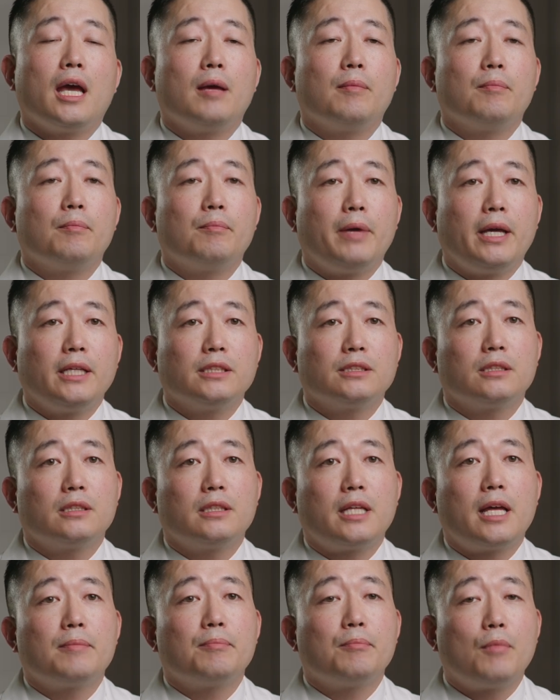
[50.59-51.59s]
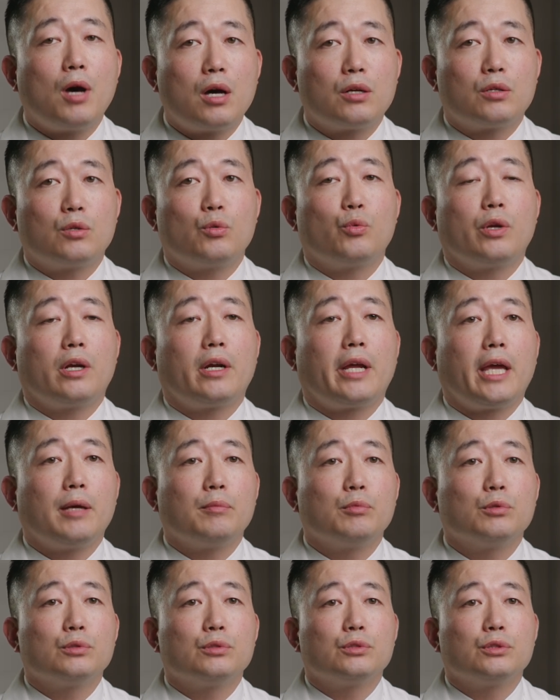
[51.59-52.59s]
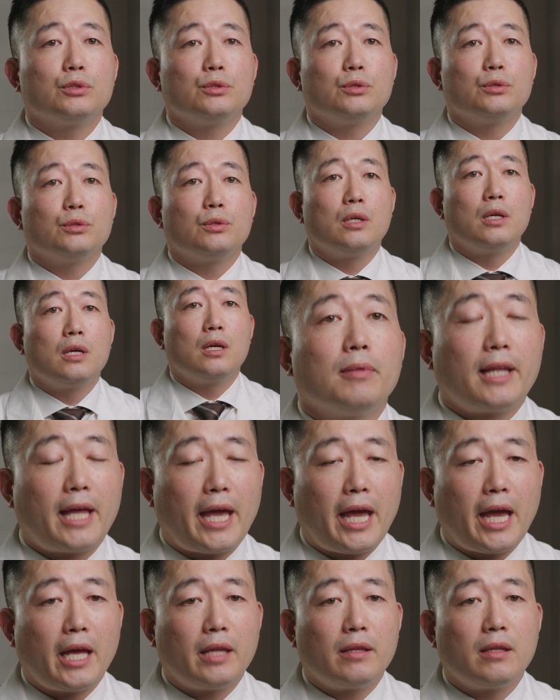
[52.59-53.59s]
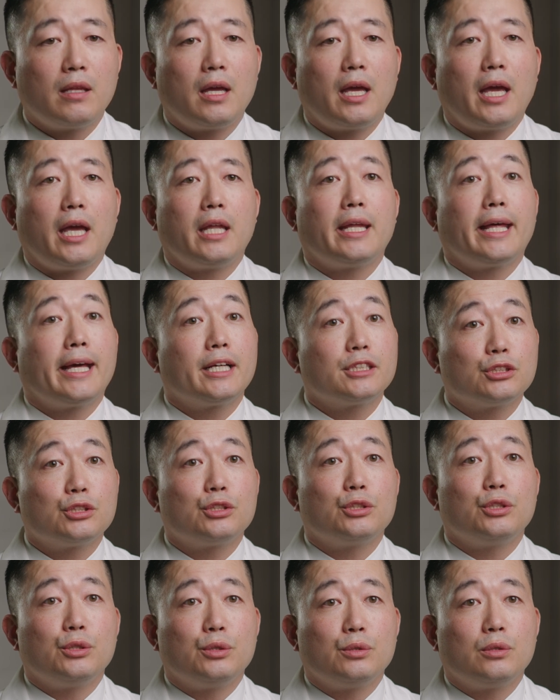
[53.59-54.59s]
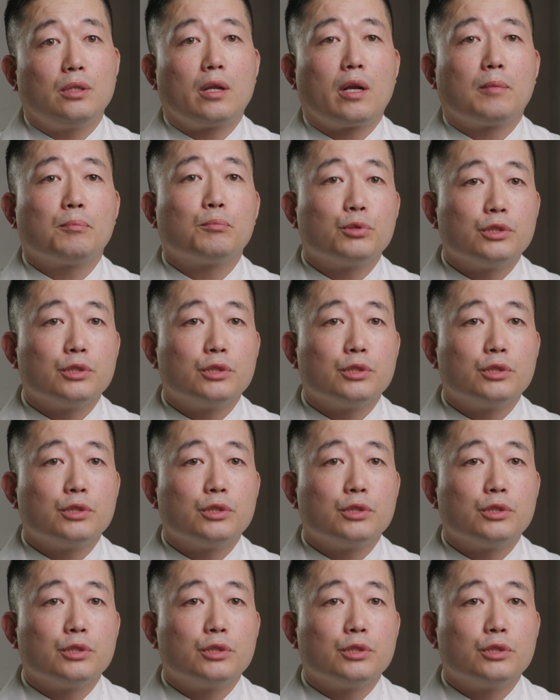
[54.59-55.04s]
and based on that model, we are able to plan and execute a